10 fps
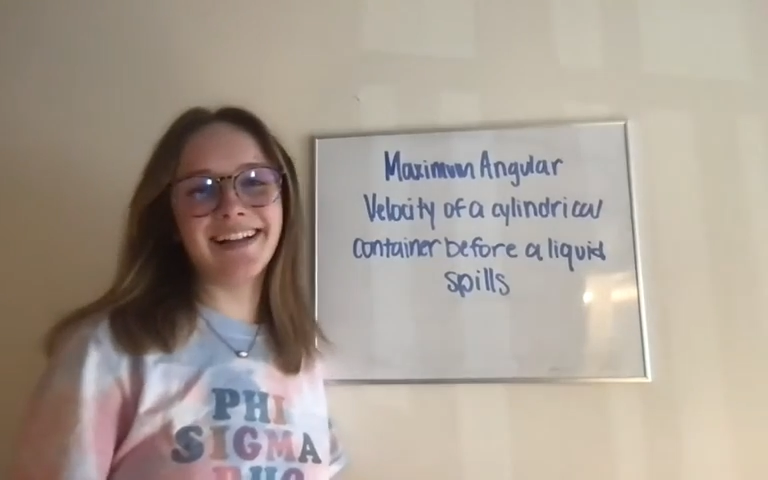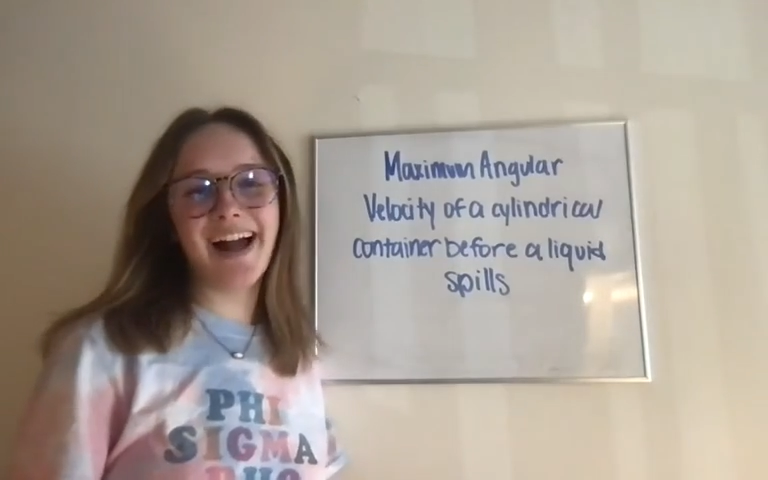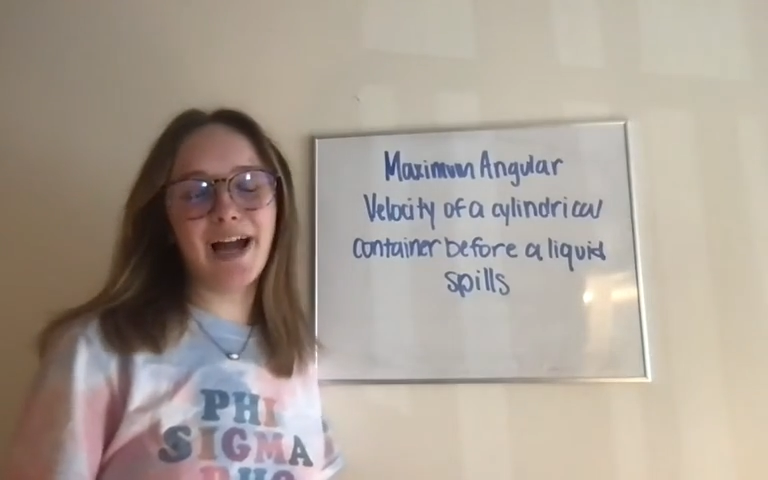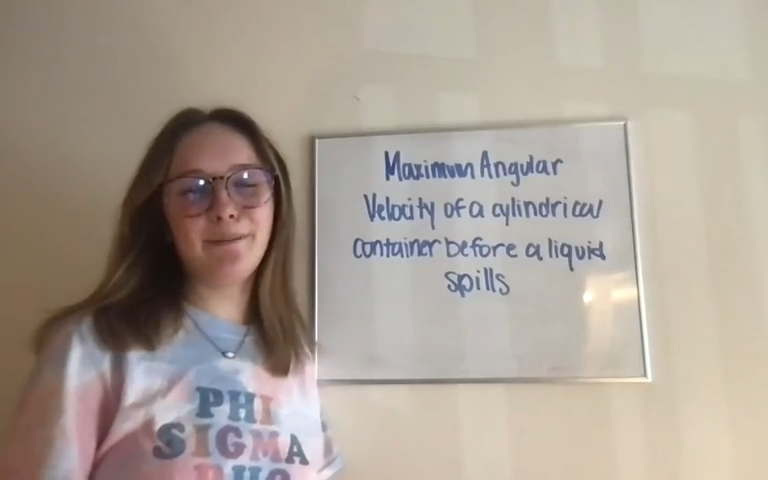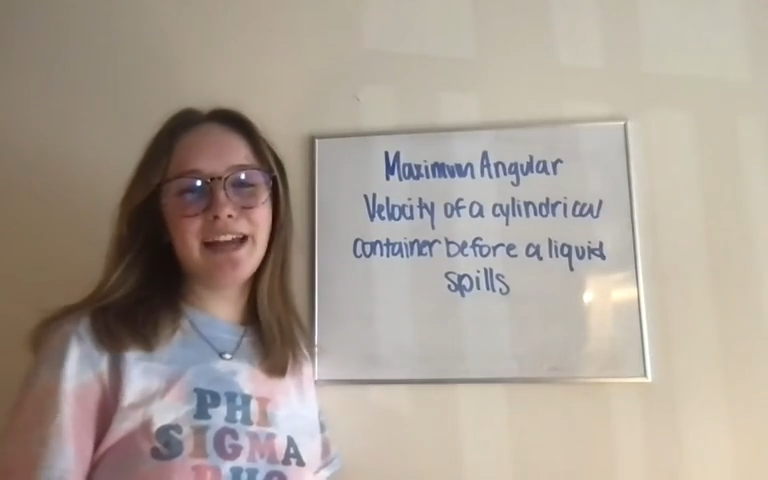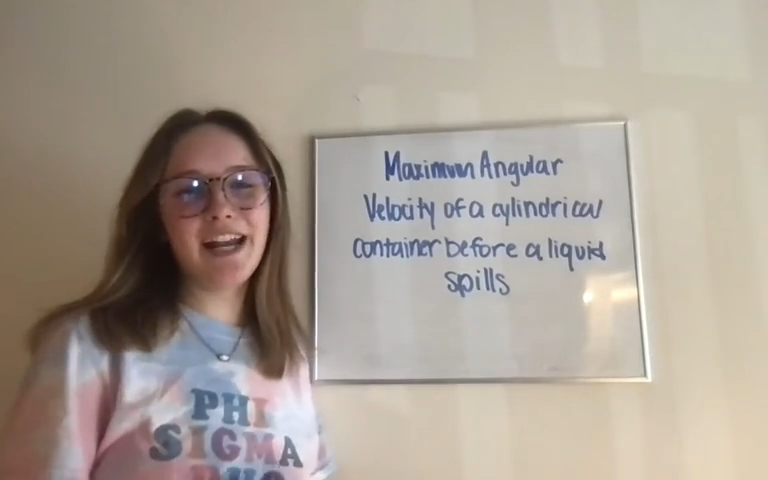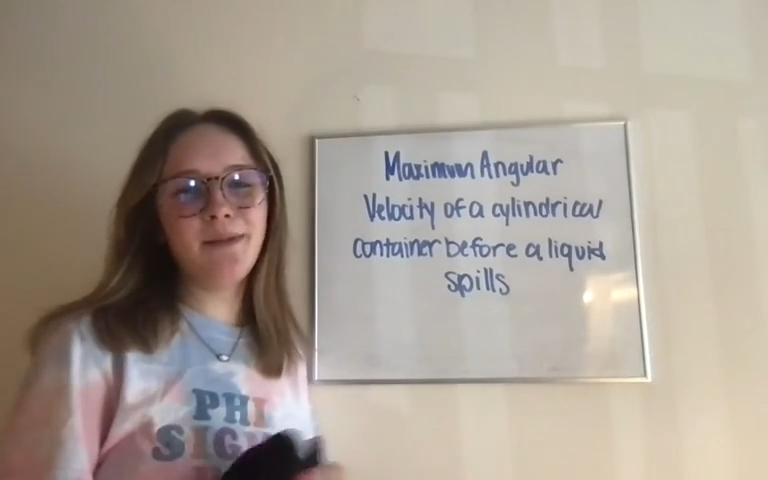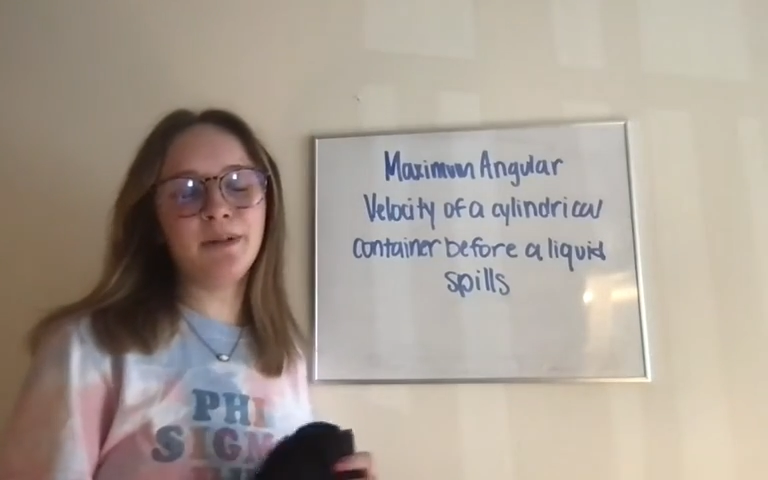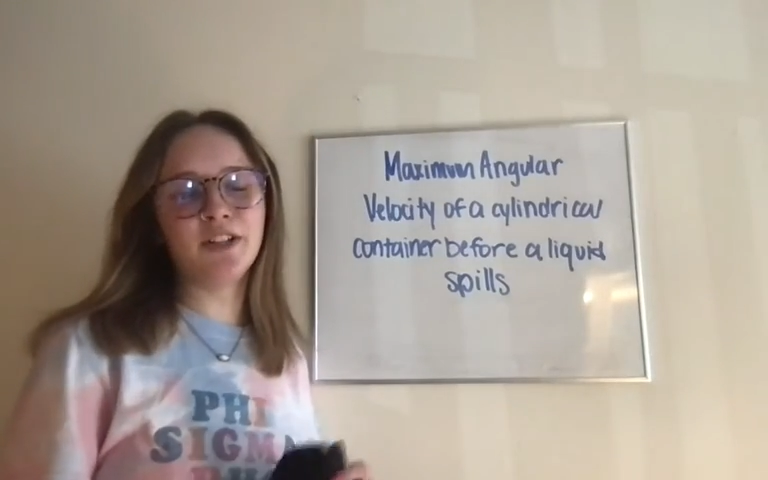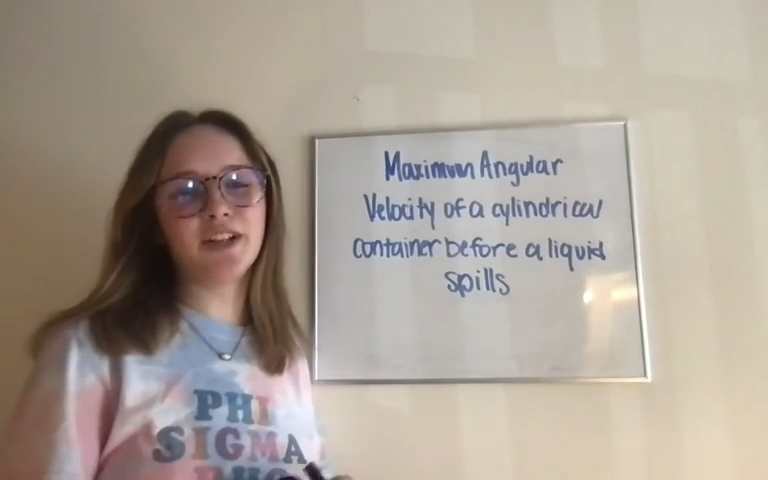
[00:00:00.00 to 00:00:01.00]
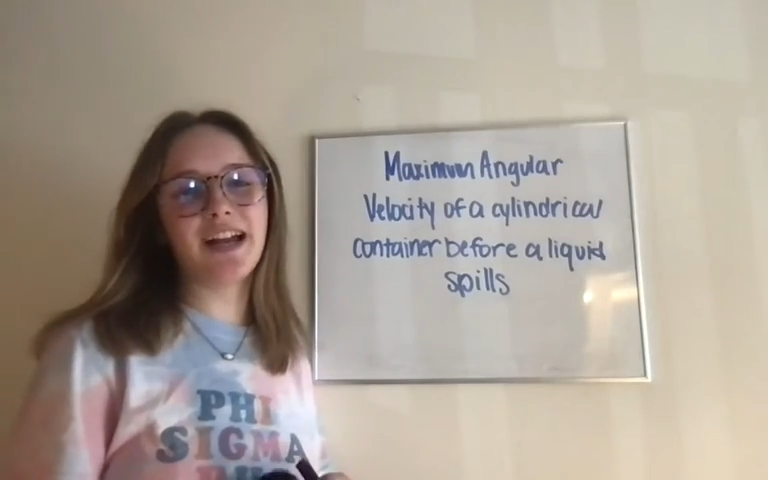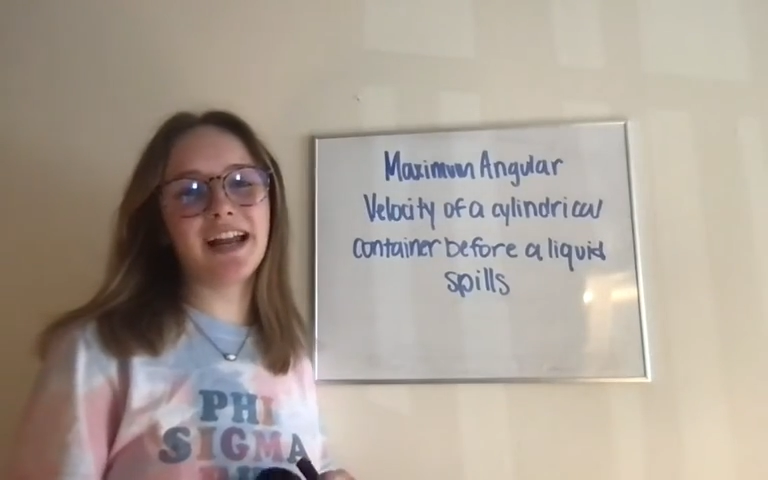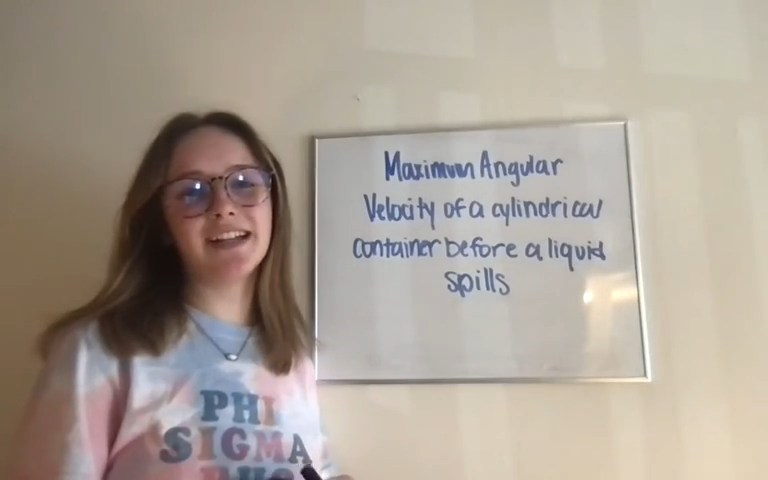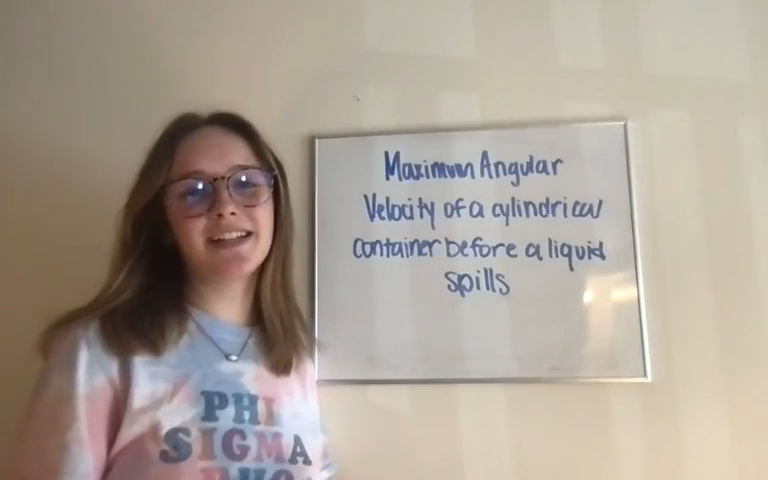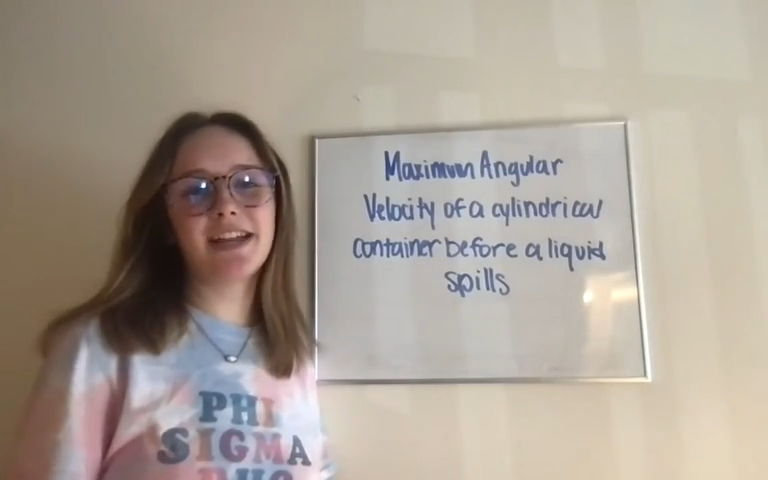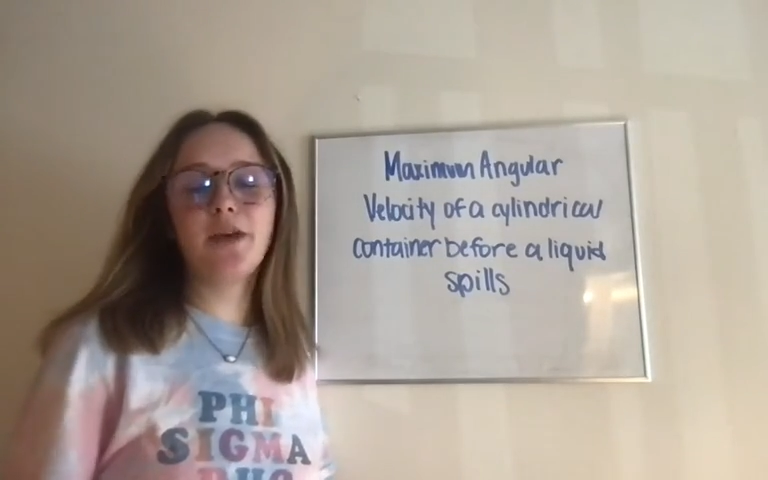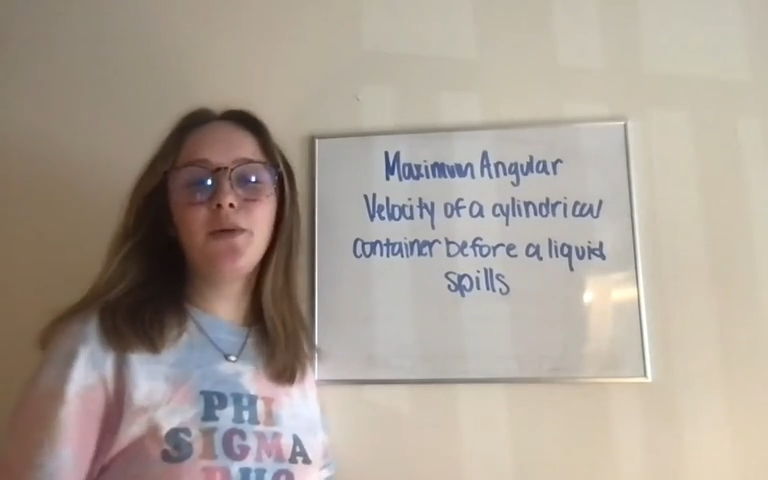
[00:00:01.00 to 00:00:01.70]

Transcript: I'm Katie Miller, and today